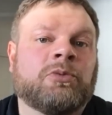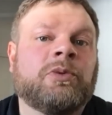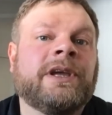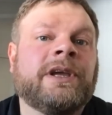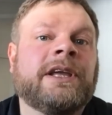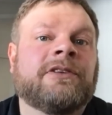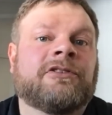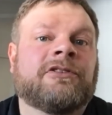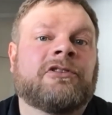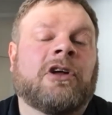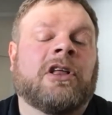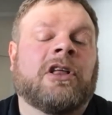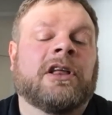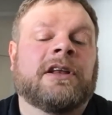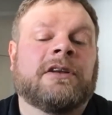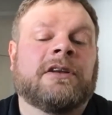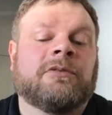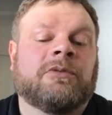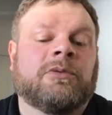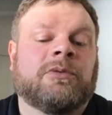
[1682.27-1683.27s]
We install
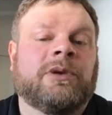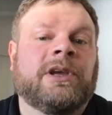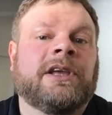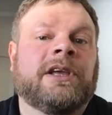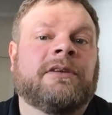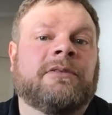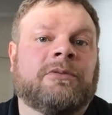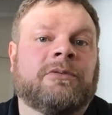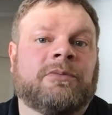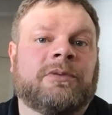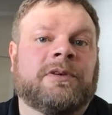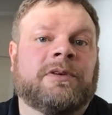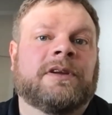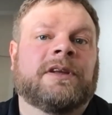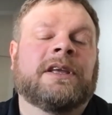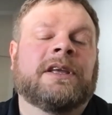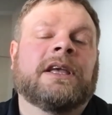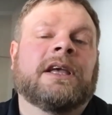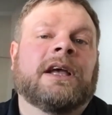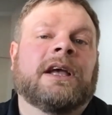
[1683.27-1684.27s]
it.
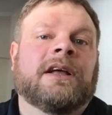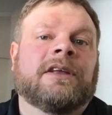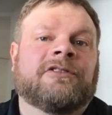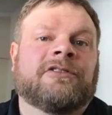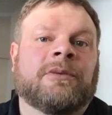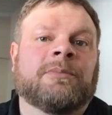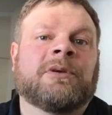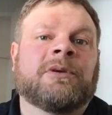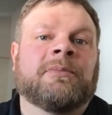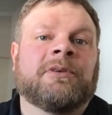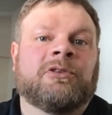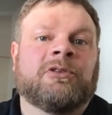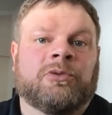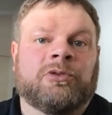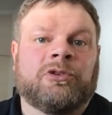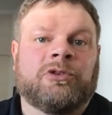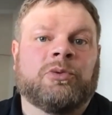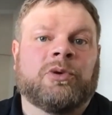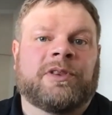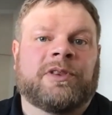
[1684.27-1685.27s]
Some companies will
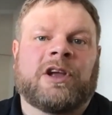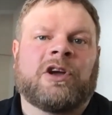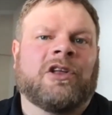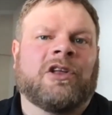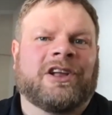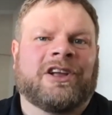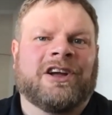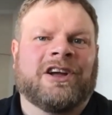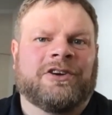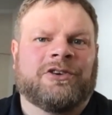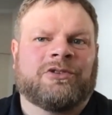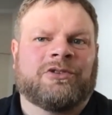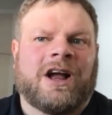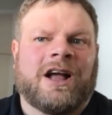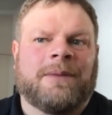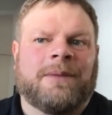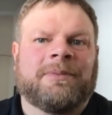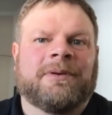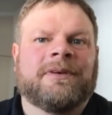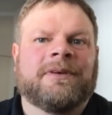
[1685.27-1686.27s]
do what they call a cut and
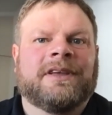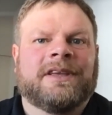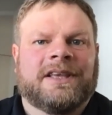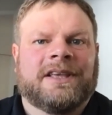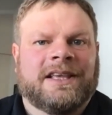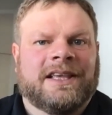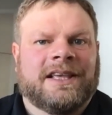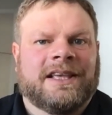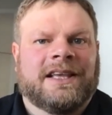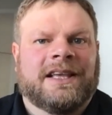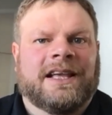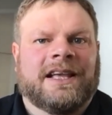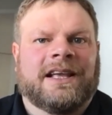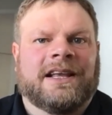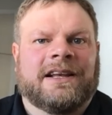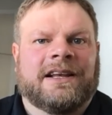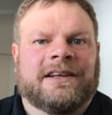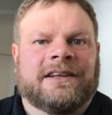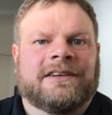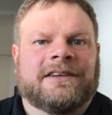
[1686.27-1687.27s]
drop,
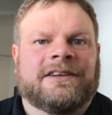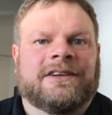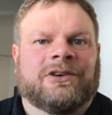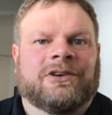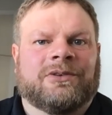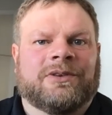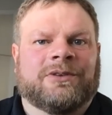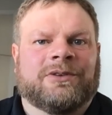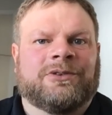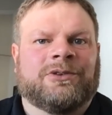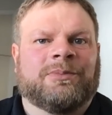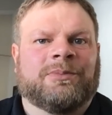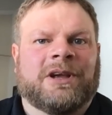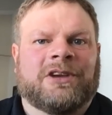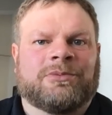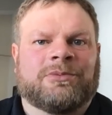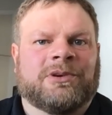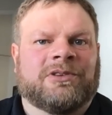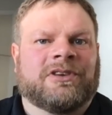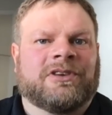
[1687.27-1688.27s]
and they'll do
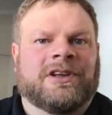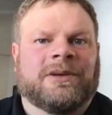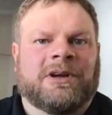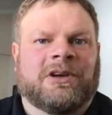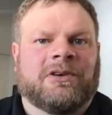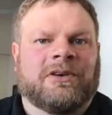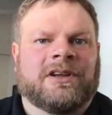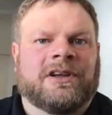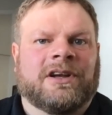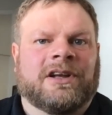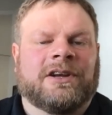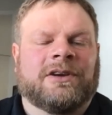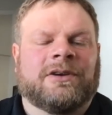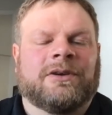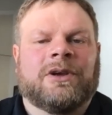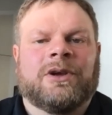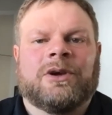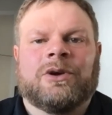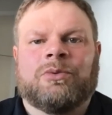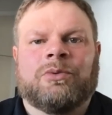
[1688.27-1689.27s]
measurements and come out and cut it.